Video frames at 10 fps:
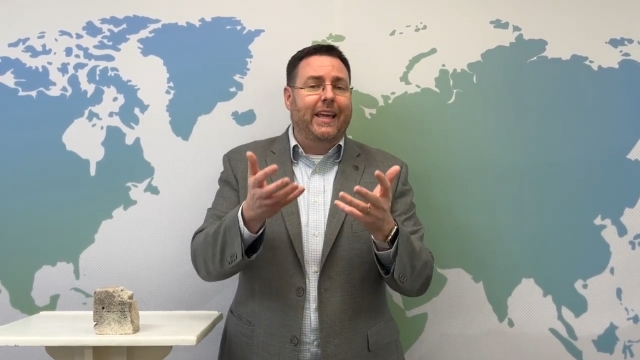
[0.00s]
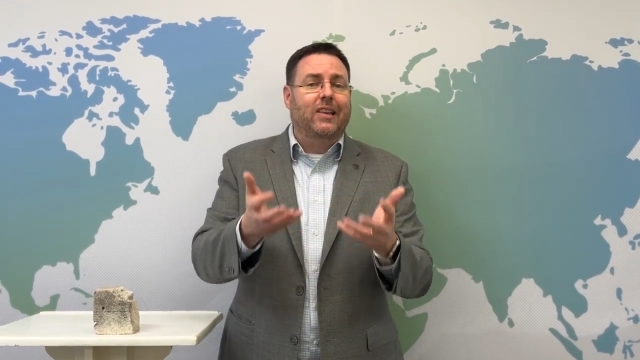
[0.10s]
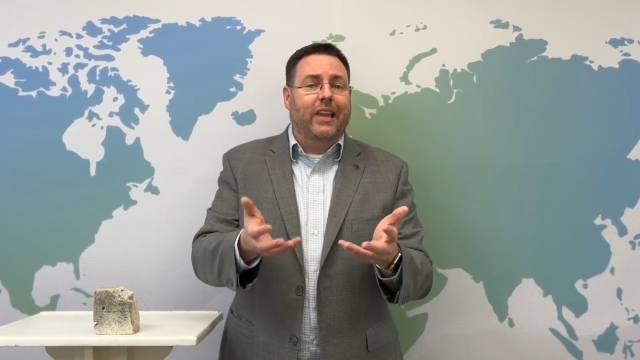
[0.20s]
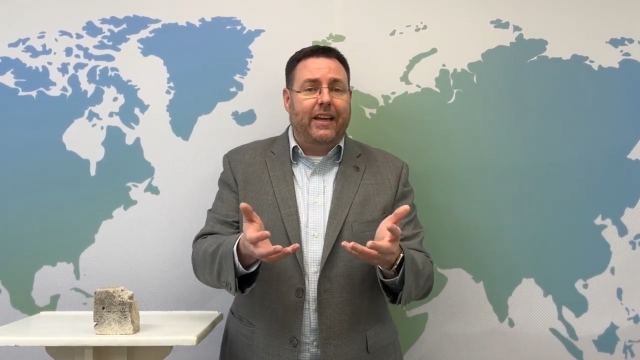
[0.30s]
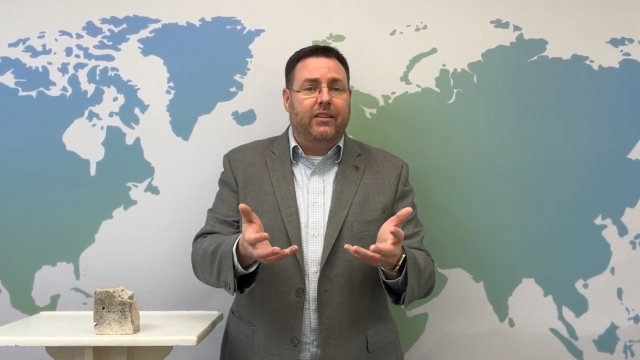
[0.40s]

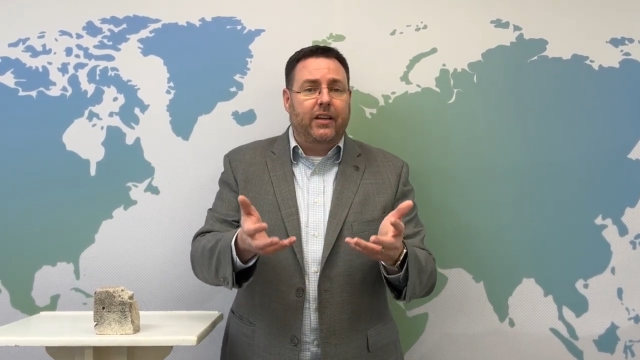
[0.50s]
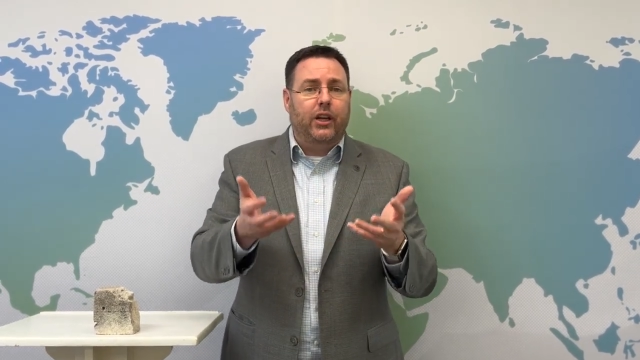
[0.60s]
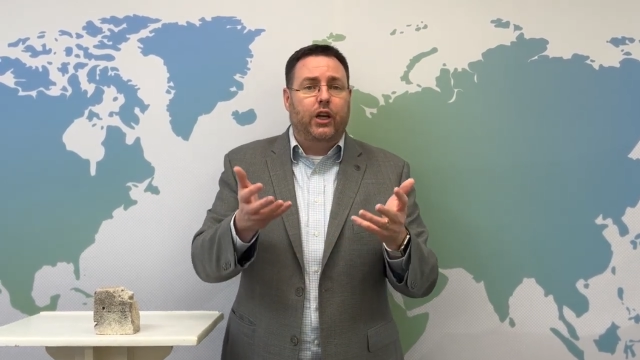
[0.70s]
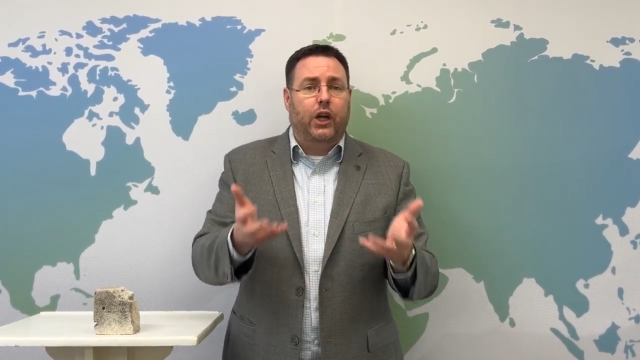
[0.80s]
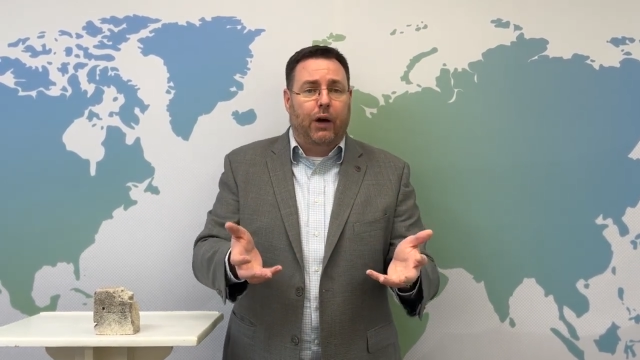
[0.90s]

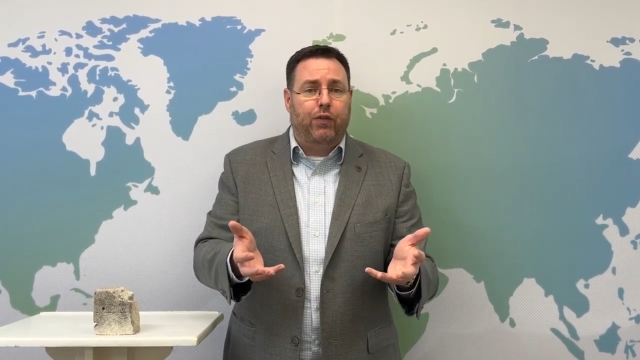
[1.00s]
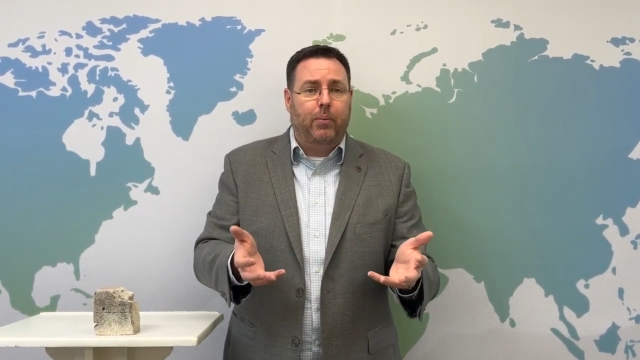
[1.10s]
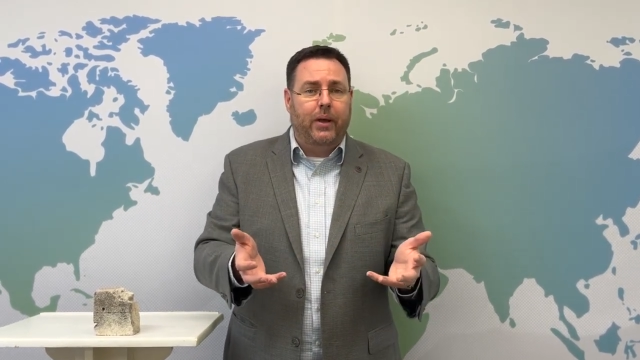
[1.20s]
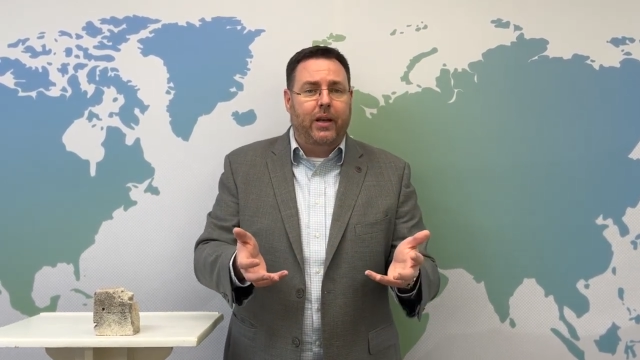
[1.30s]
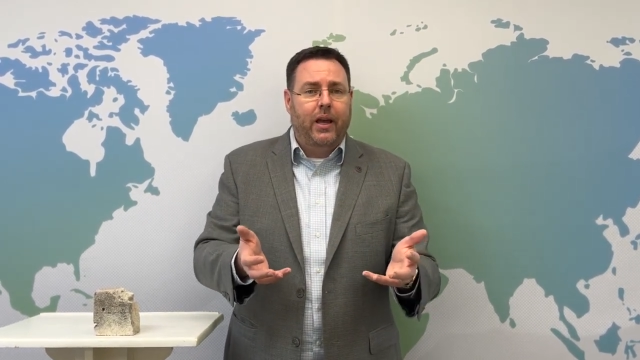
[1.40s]
elected
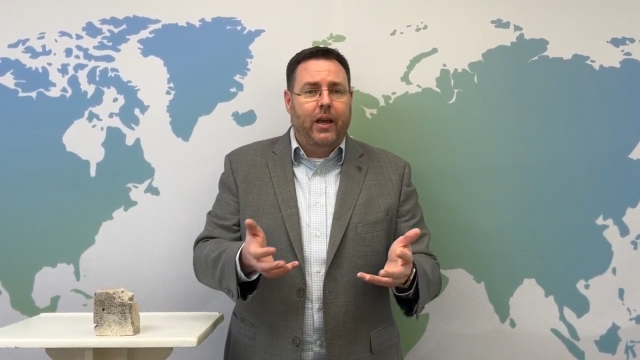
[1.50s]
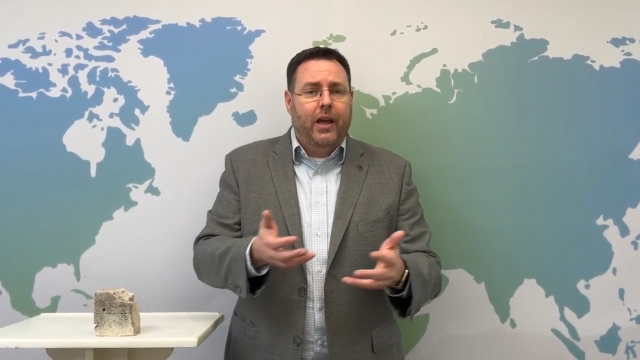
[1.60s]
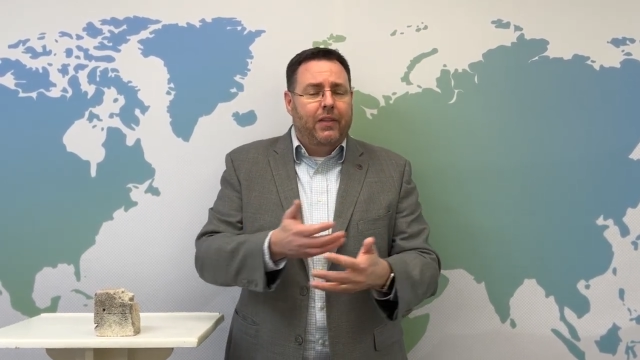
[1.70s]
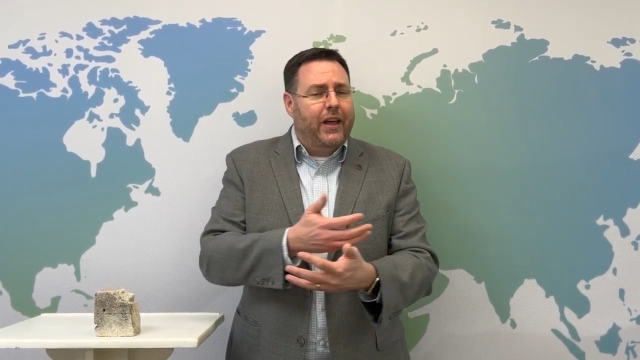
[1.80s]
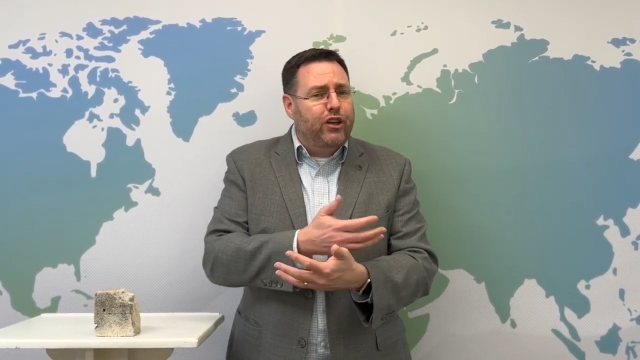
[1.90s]

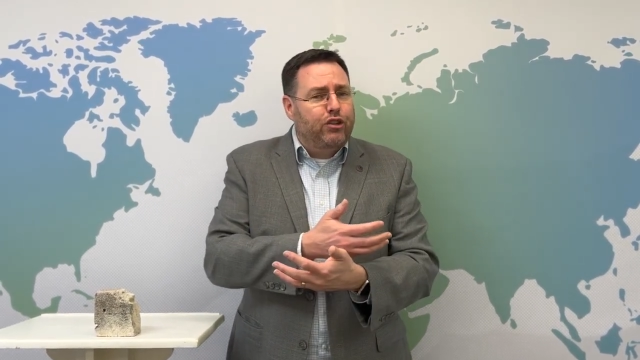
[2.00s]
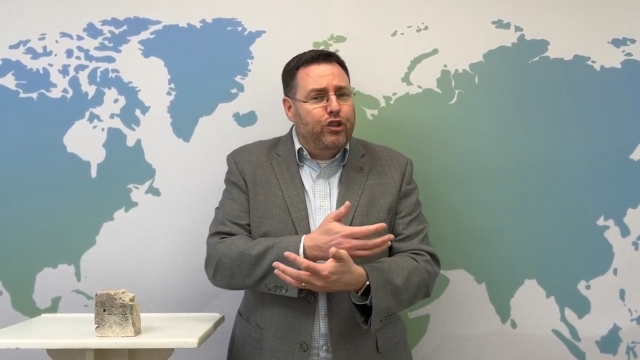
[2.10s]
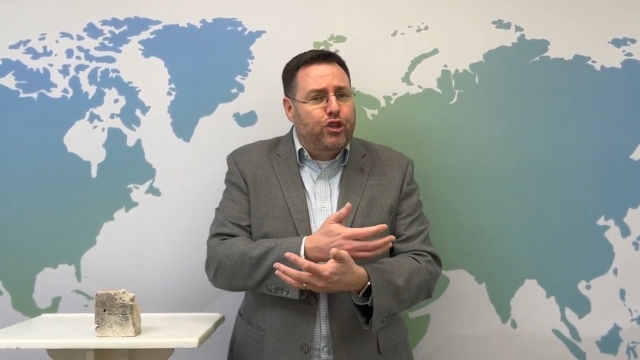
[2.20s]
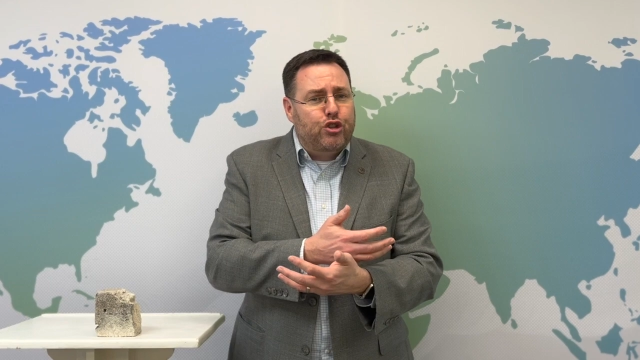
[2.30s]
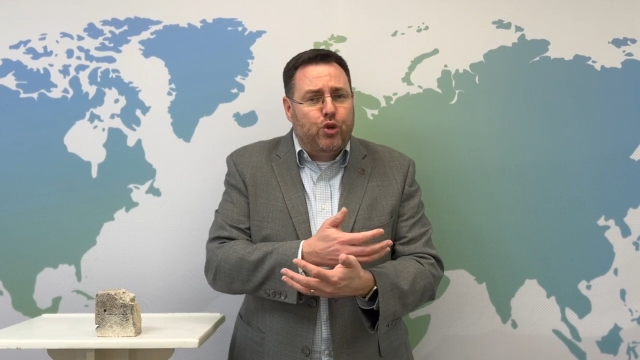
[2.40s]
government that has
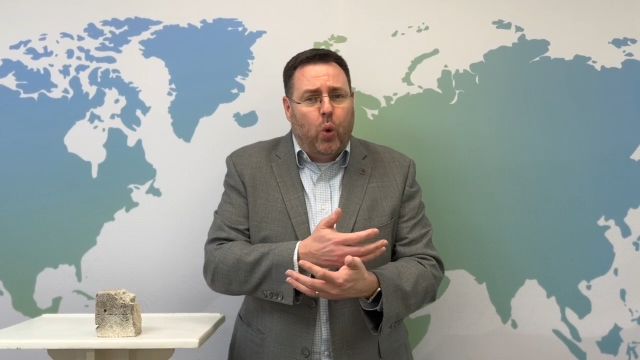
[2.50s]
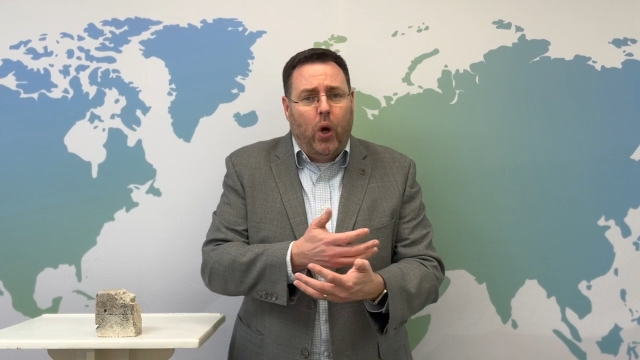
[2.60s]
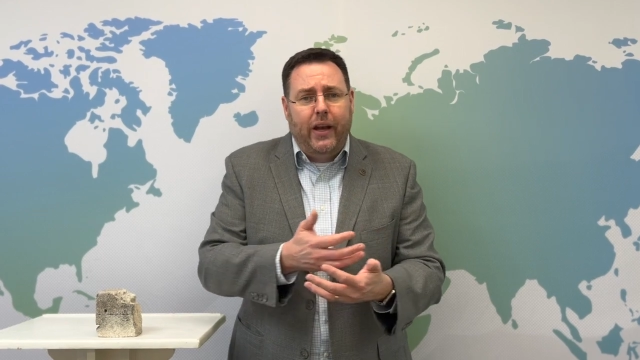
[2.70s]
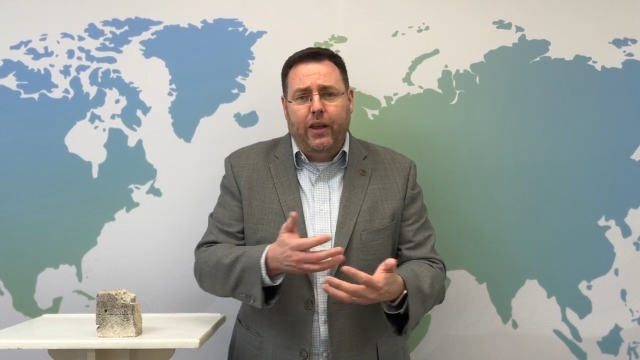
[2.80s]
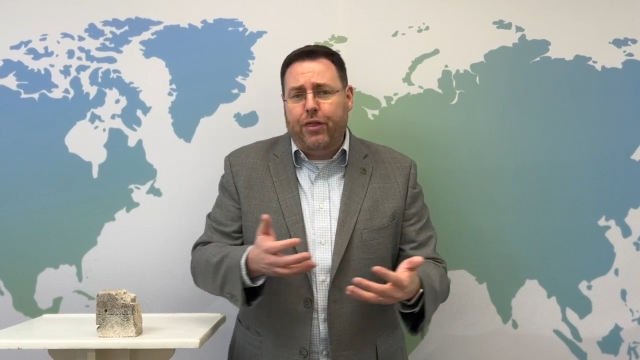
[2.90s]

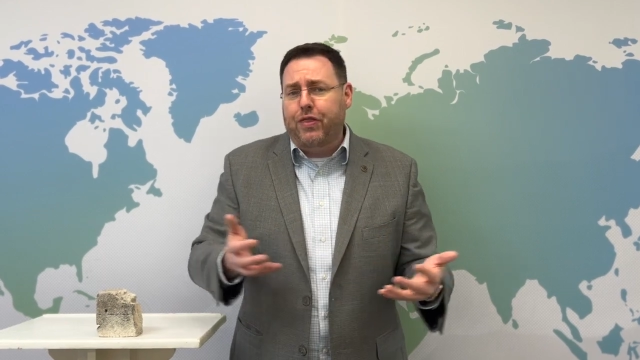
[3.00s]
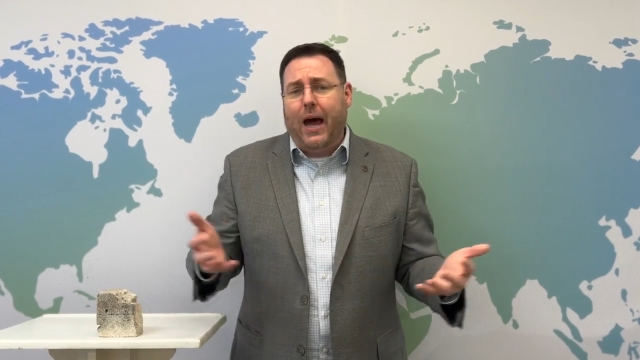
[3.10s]
destroyed